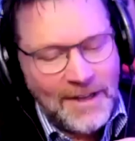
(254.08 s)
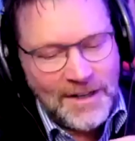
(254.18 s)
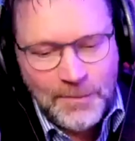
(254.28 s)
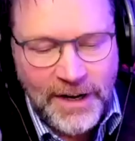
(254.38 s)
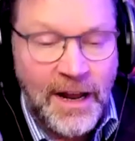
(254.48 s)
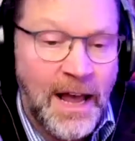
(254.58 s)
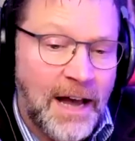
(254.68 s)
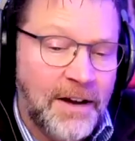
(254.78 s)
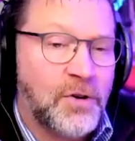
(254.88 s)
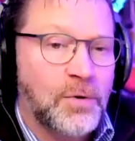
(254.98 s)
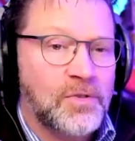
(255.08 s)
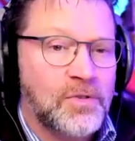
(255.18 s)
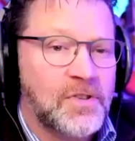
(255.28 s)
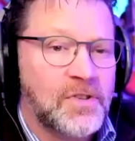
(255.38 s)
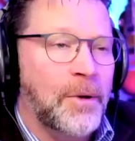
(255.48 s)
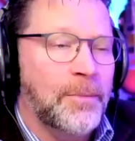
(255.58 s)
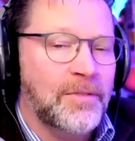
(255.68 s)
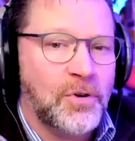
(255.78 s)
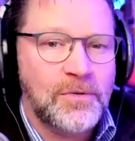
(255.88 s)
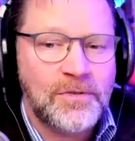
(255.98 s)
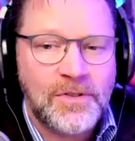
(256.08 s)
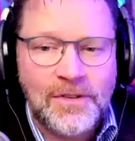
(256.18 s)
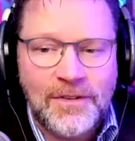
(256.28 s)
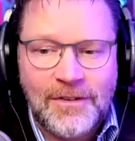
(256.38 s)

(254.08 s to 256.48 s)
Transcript: That's brilliant. And of course, at the moment, of course,